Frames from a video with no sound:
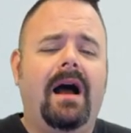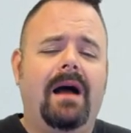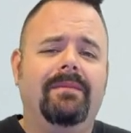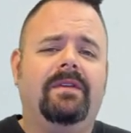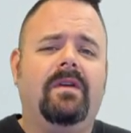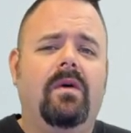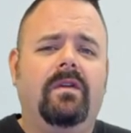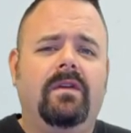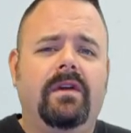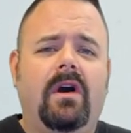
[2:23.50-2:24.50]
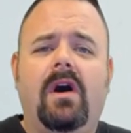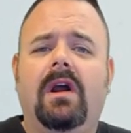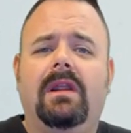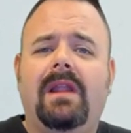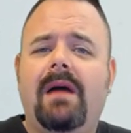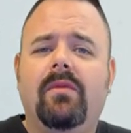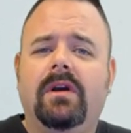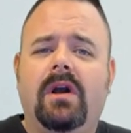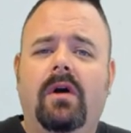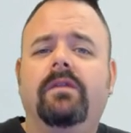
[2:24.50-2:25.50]
So there are a lot more
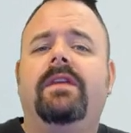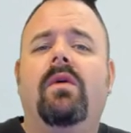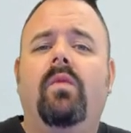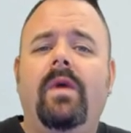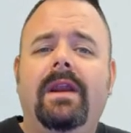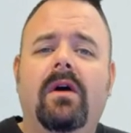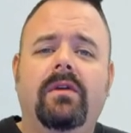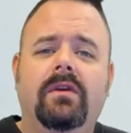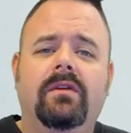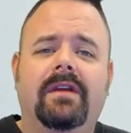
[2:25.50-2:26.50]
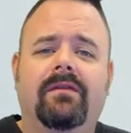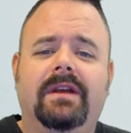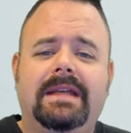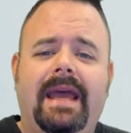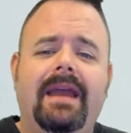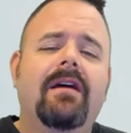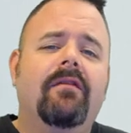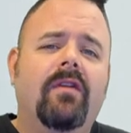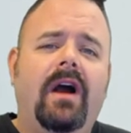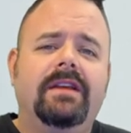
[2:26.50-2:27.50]
cones that we don't use every day.
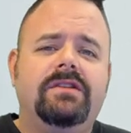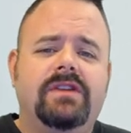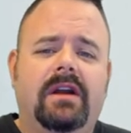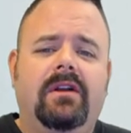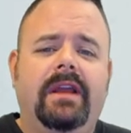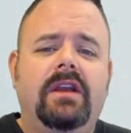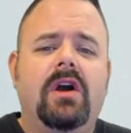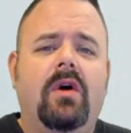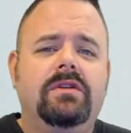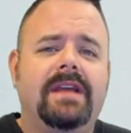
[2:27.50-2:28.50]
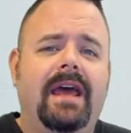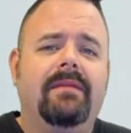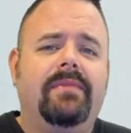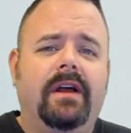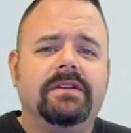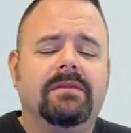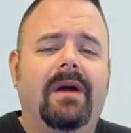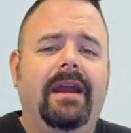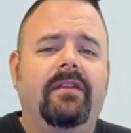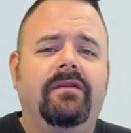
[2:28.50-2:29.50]
For us, generally, cone 10 plus or
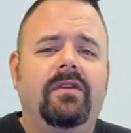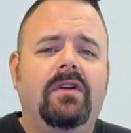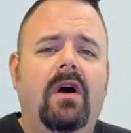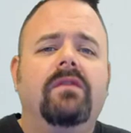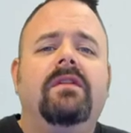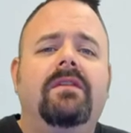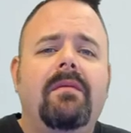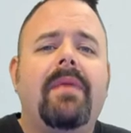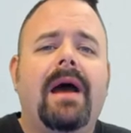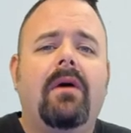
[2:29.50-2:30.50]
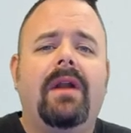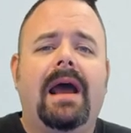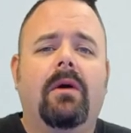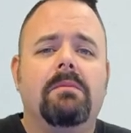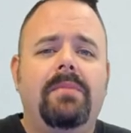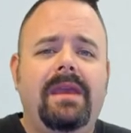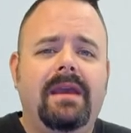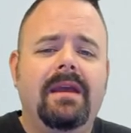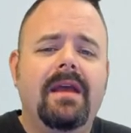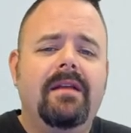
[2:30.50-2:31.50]
minus a few cones is about our
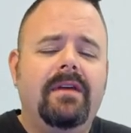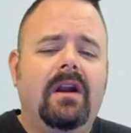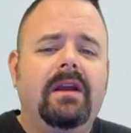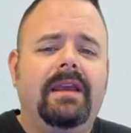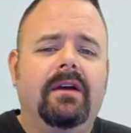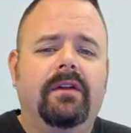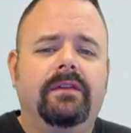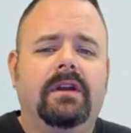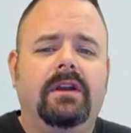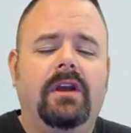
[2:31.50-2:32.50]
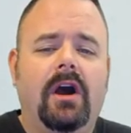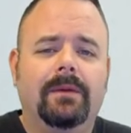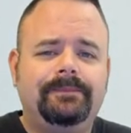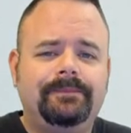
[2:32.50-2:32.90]
peak that our kilns can go.